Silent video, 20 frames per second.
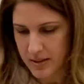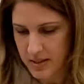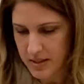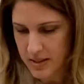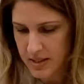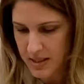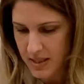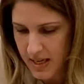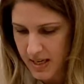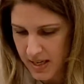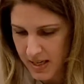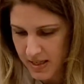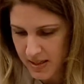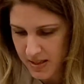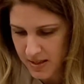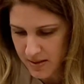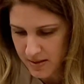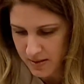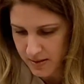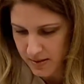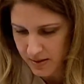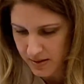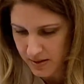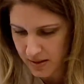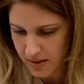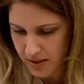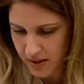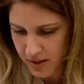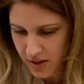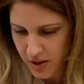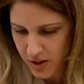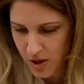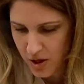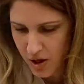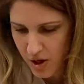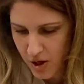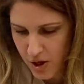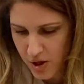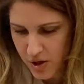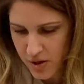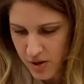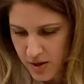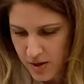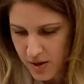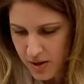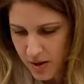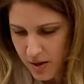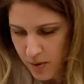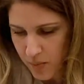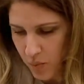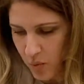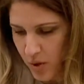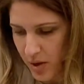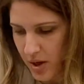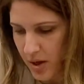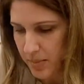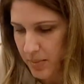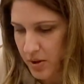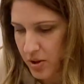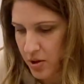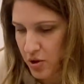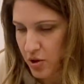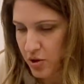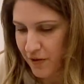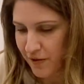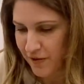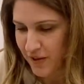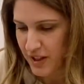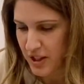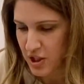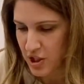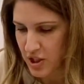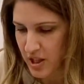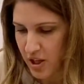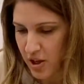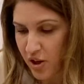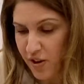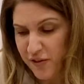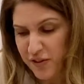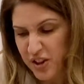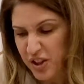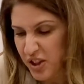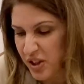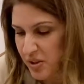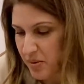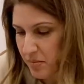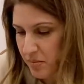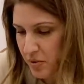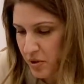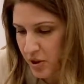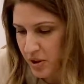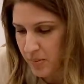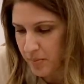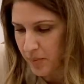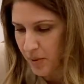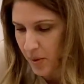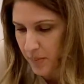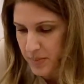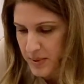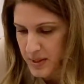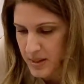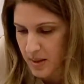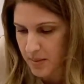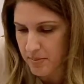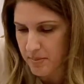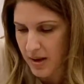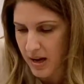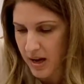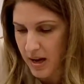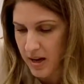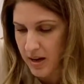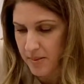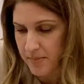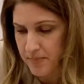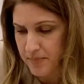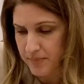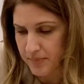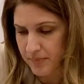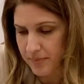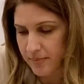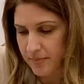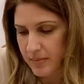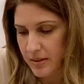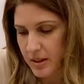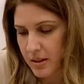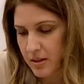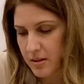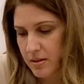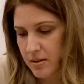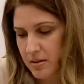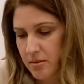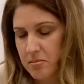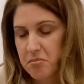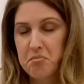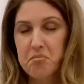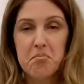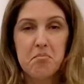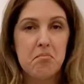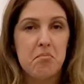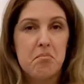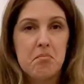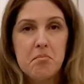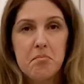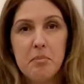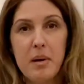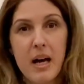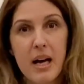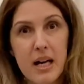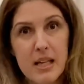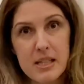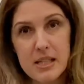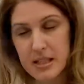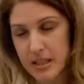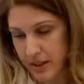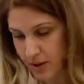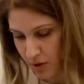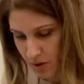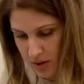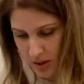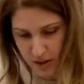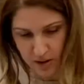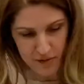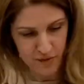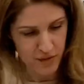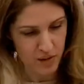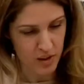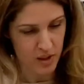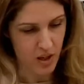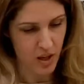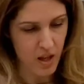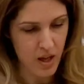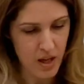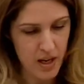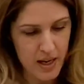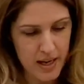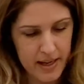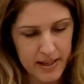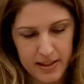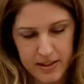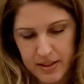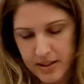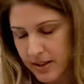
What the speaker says: done. There you go. And what I'm going to do to finish that off, you can pop some parsley on there if you'd like.